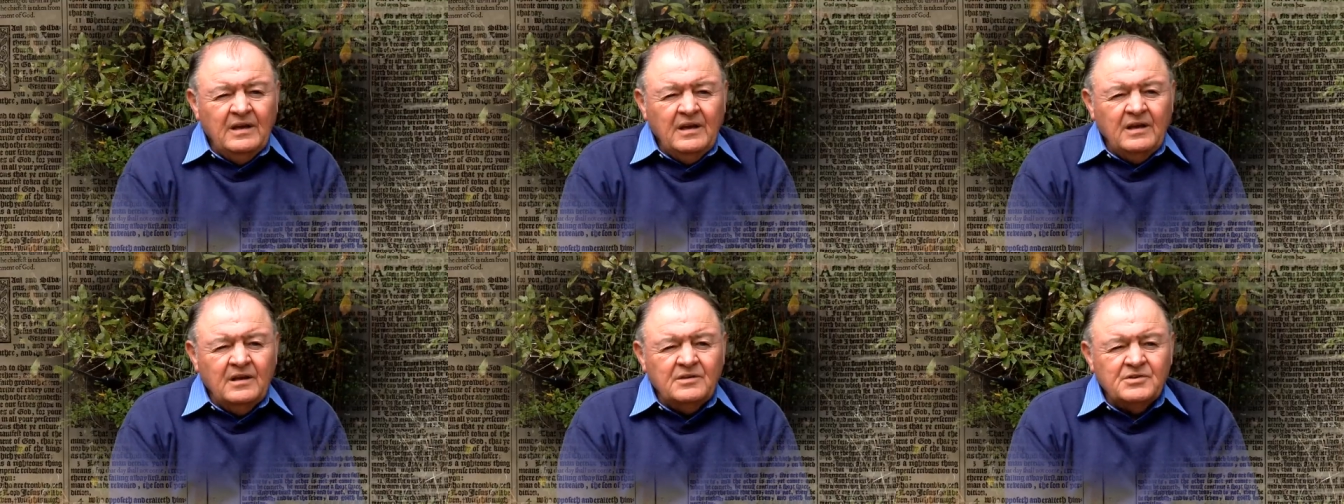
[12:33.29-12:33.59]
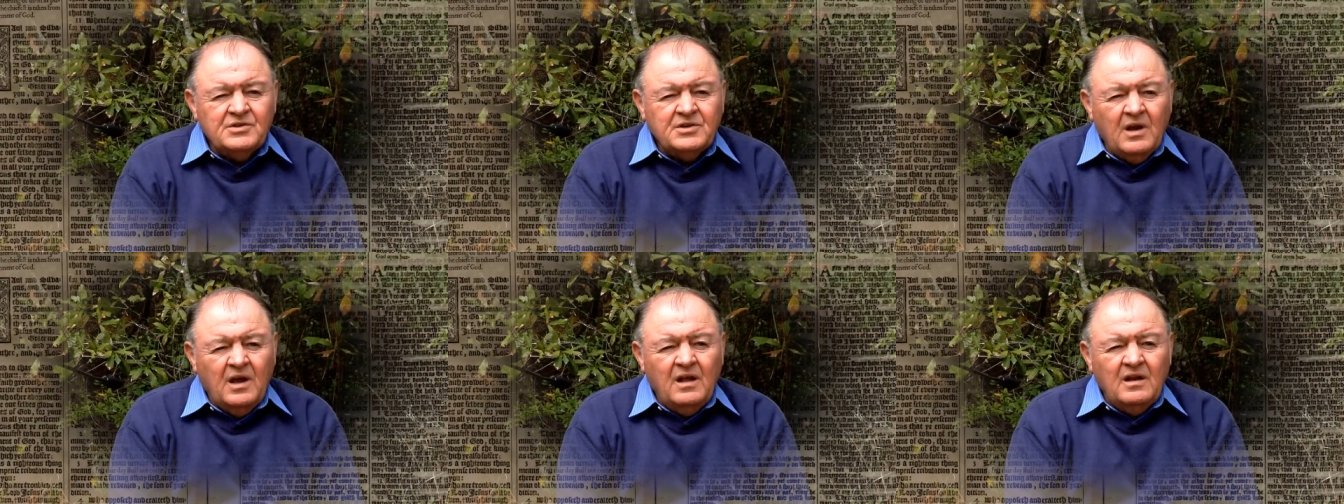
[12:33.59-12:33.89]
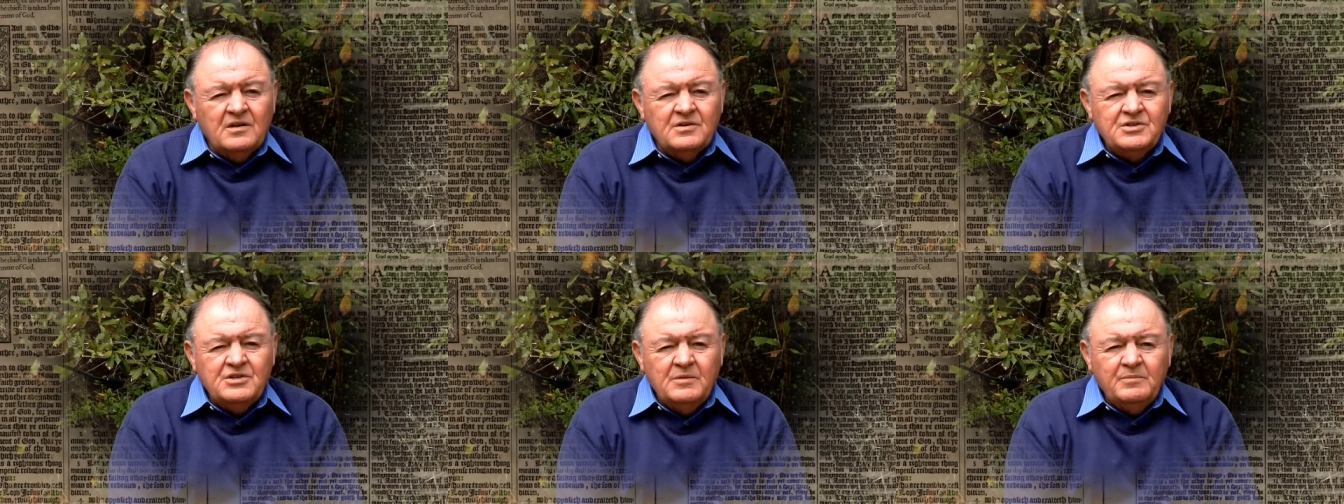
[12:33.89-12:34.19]
in
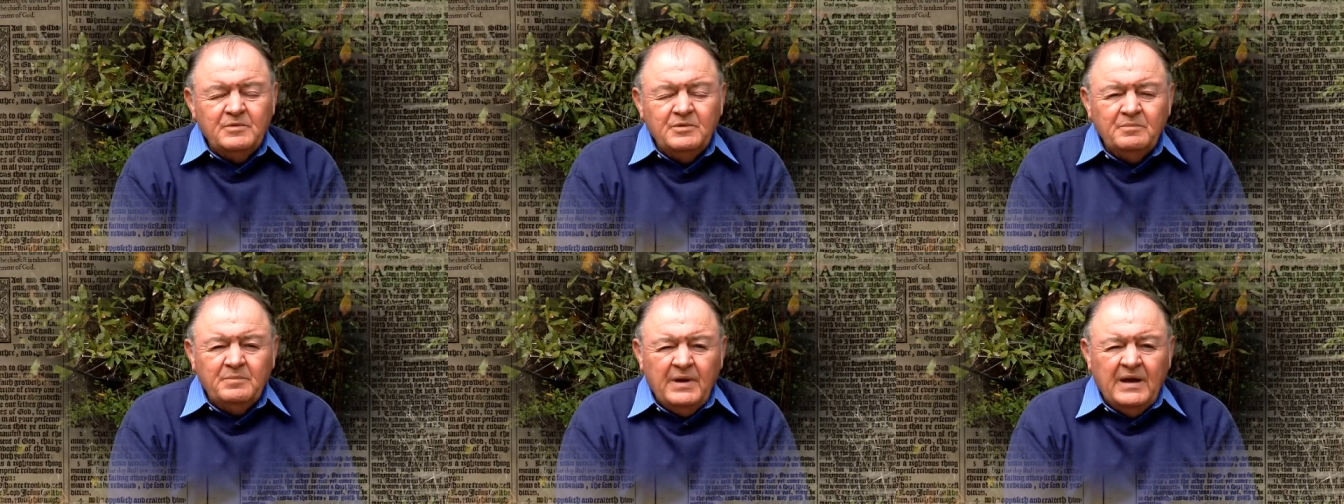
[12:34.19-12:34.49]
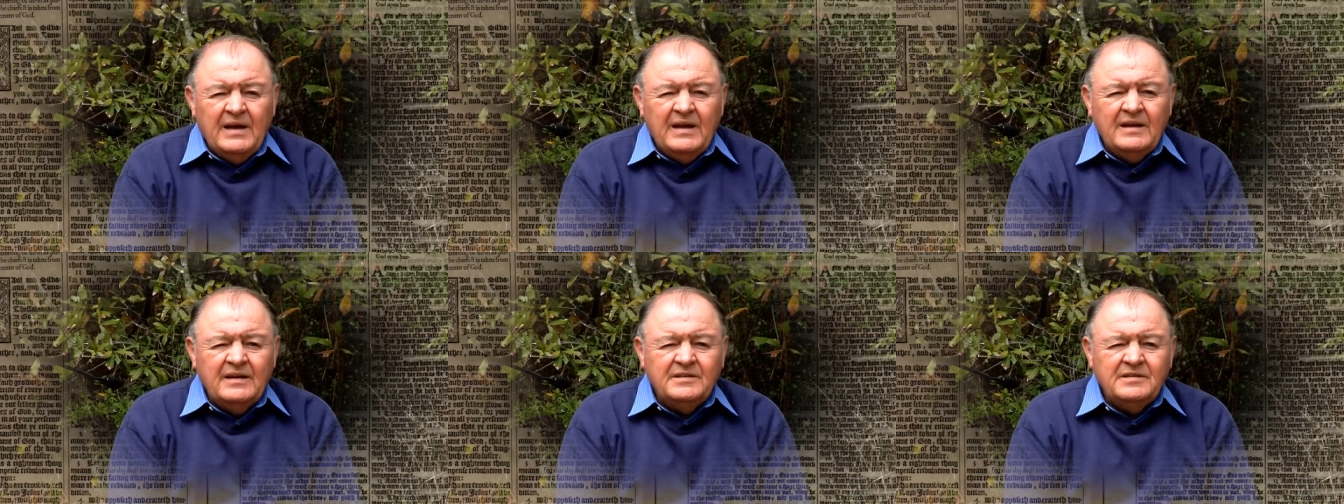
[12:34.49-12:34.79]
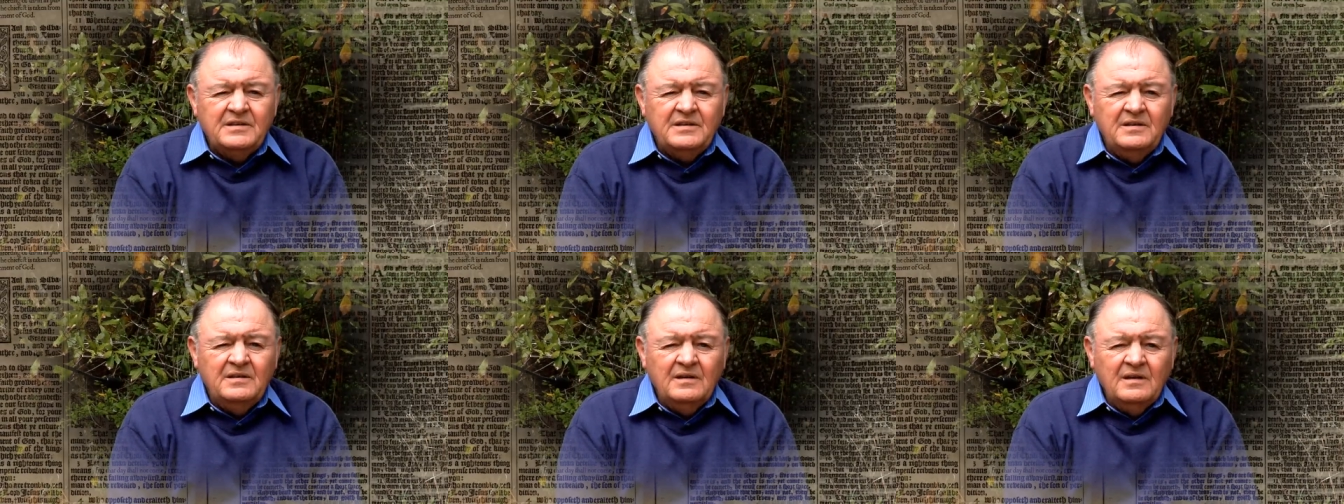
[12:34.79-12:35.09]
scholarship and
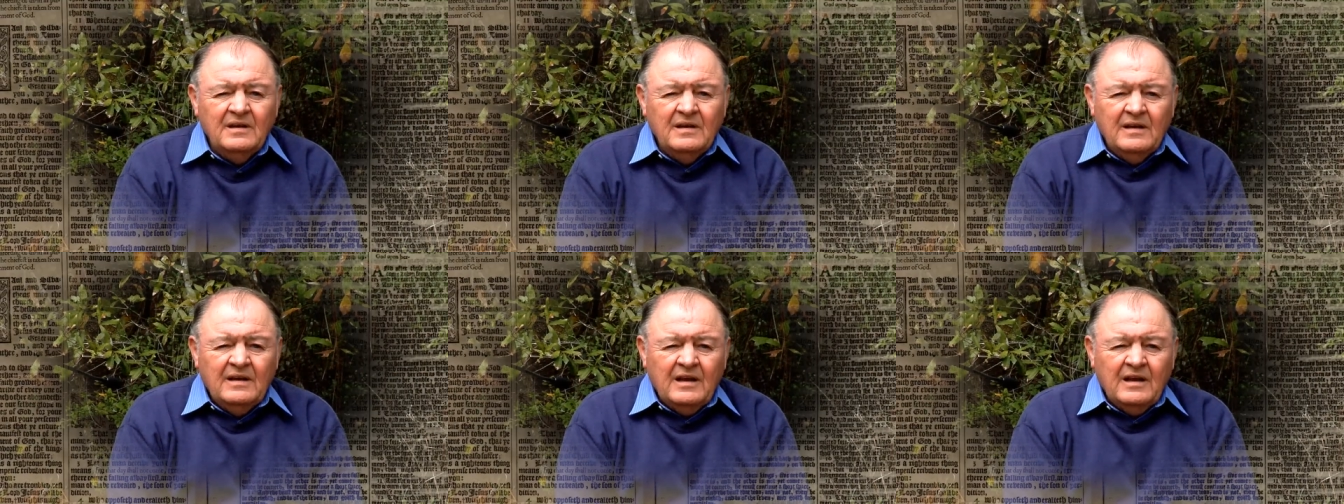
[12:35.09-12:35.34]
piety,